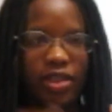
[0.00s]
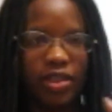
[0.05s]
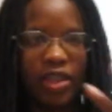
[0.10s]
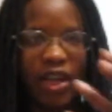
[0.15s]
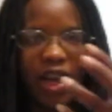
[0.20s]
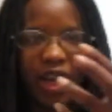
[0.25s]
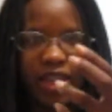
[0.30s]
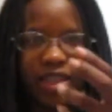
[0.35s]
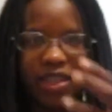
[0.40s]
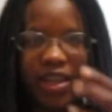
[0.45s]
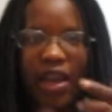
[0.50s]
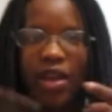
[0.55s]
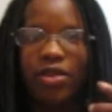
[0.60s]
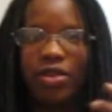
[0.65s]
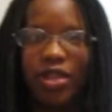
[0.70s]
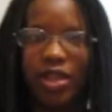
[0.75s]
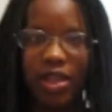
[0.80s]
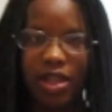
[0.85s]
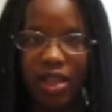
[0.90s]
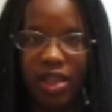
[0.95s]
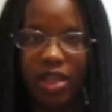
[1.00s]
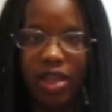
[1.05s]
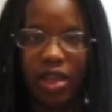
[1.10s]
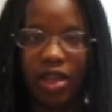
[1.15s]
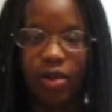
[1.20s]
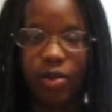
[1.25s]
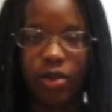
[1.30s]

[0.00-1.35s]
tied down to anything.